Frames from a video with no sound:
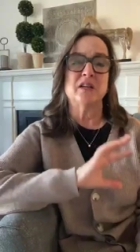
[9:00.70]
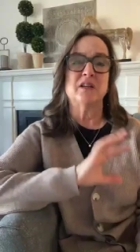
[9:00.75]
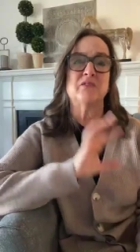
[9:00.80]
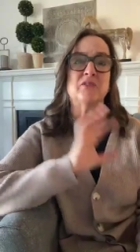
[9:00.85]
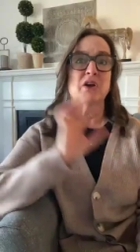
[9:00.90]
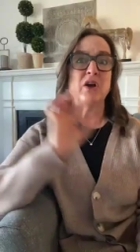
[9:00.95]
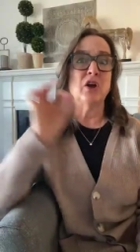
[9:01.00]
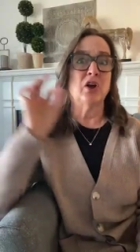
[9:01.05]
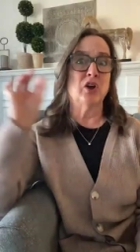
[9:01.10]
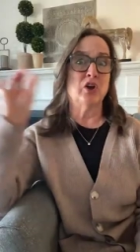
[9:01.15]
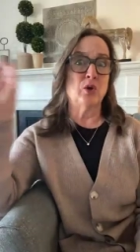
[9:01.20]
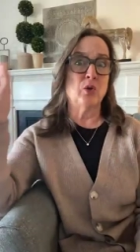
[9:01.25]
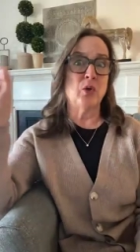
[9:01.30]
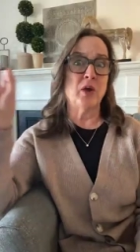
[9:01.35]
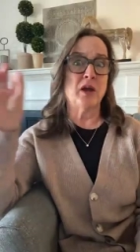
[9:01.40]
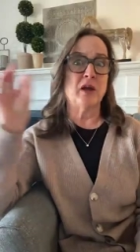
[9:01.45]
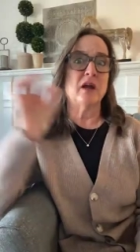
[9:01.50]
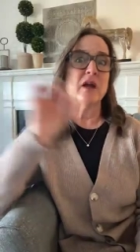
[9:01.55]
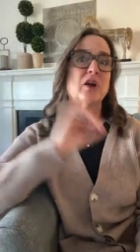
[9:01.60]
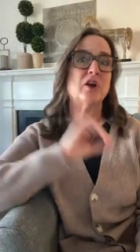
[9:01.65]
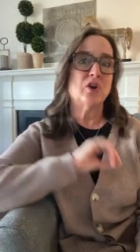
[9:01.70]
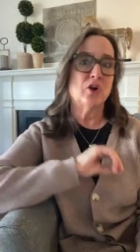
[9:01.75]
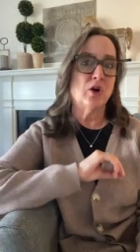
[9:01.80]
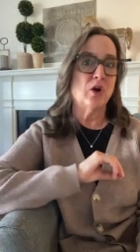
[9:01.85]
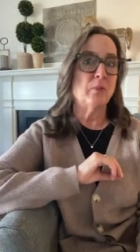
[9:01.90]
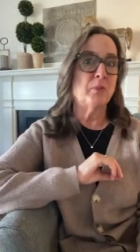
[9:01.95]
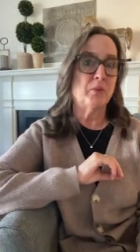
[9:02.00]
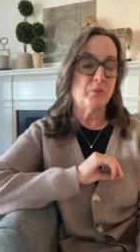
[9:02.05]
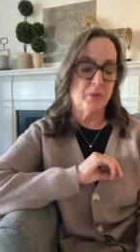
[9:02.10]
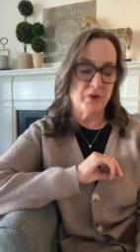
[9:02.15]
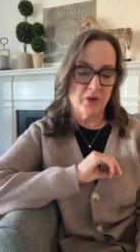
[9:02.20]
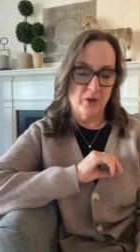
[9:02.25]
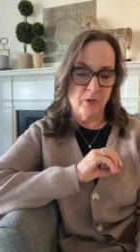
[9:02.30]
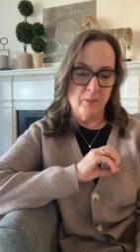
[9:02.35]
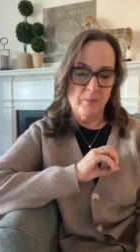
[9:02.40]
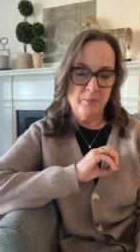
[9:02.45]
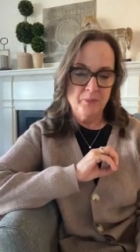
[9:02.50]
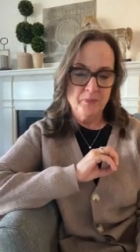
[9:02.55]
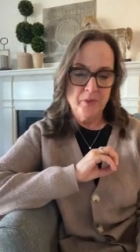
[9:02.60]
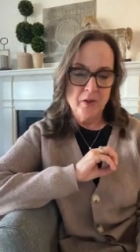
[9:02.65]
to give a quick curb
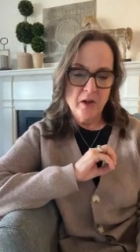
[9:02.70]
appeal.